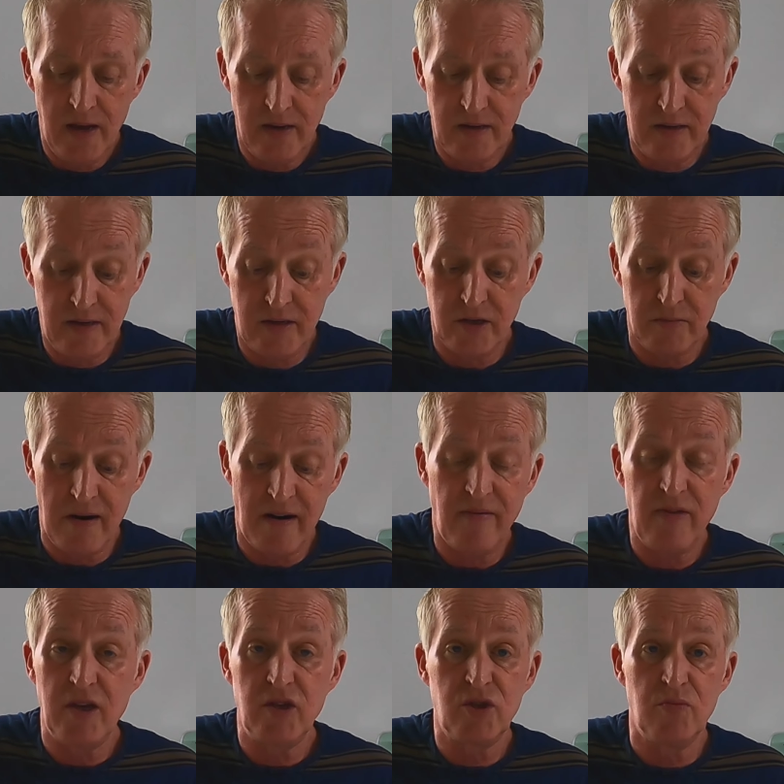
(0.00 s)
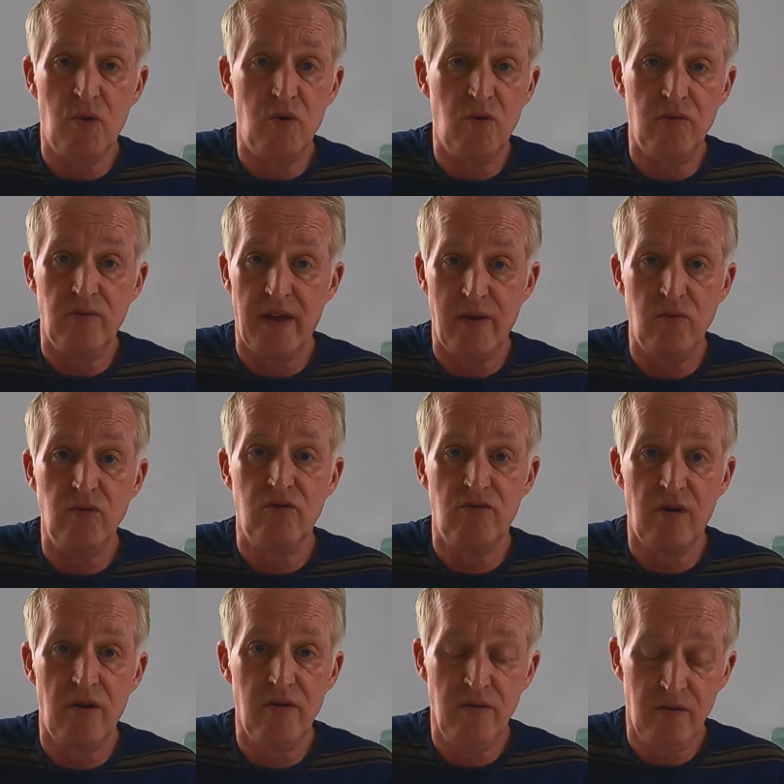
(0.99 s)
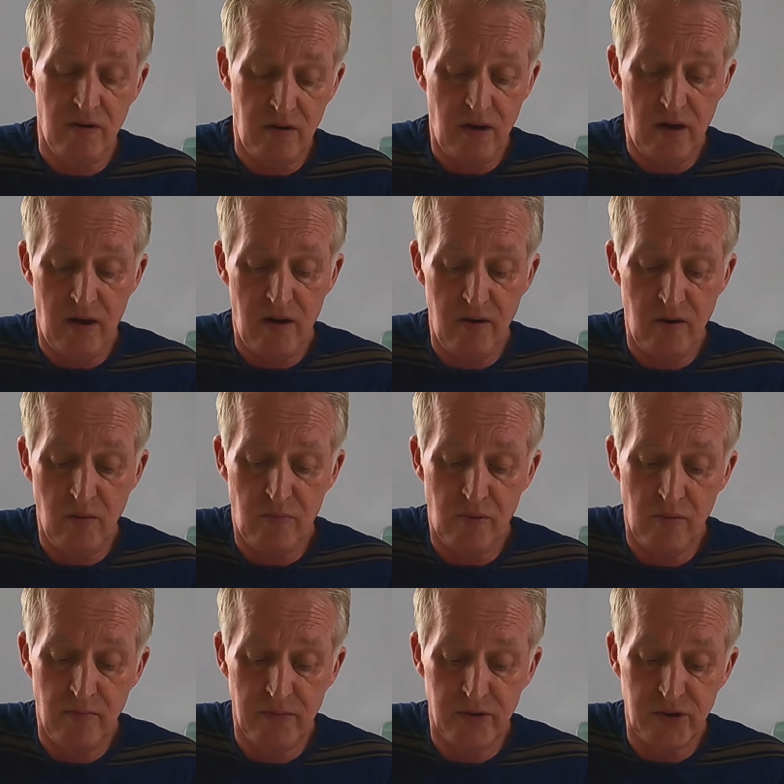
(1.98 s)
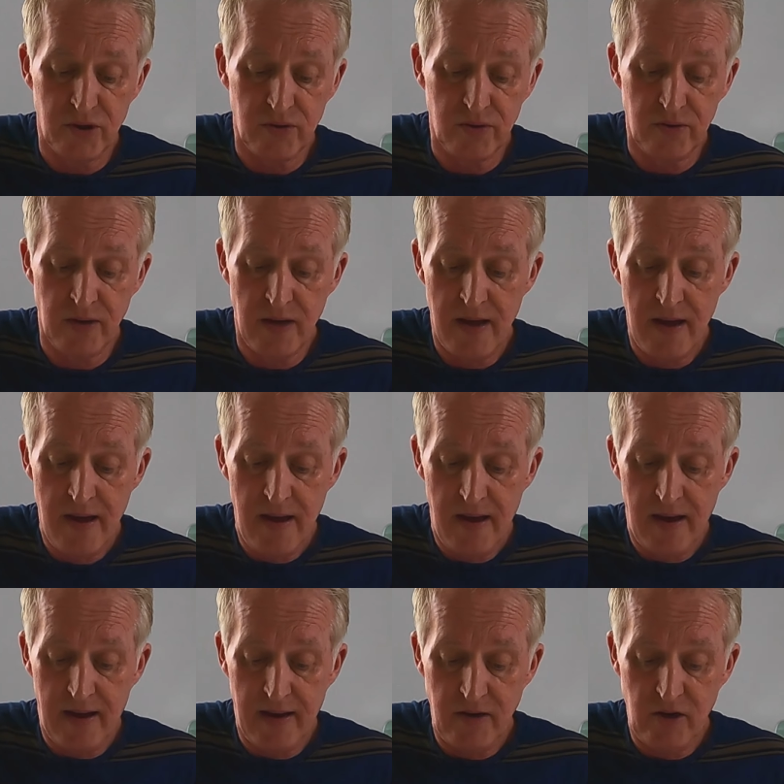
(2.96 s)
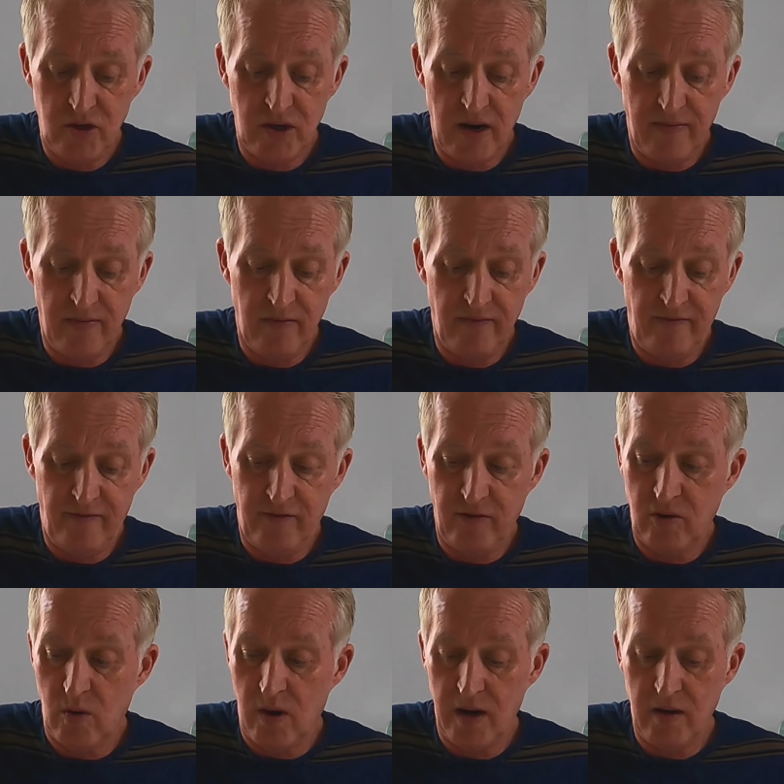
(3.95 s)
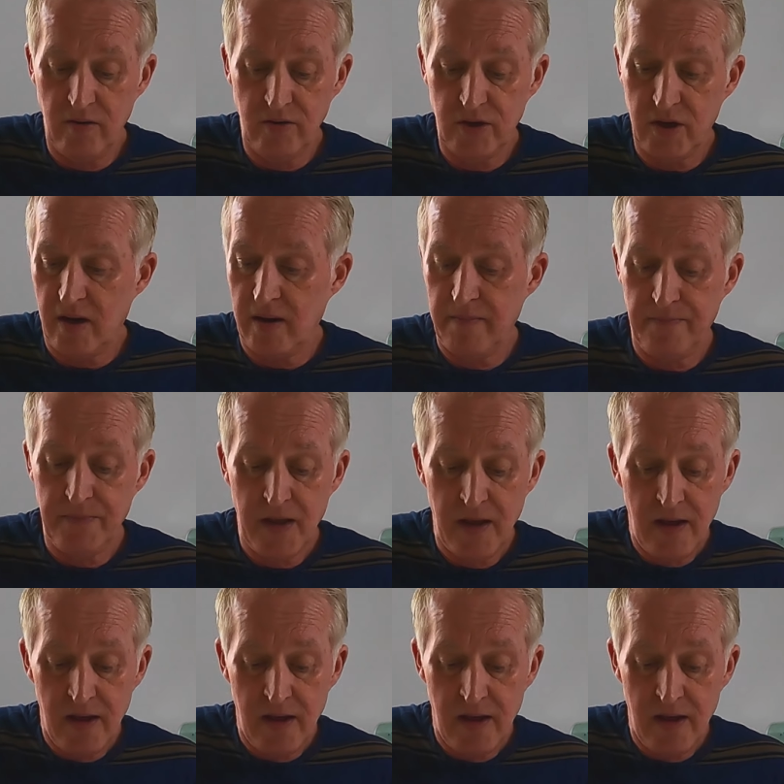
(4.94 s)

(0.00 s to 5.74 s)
It doesn't matter if they're small; they will grow, uh, no problem at all, and you should have them for quite a long time.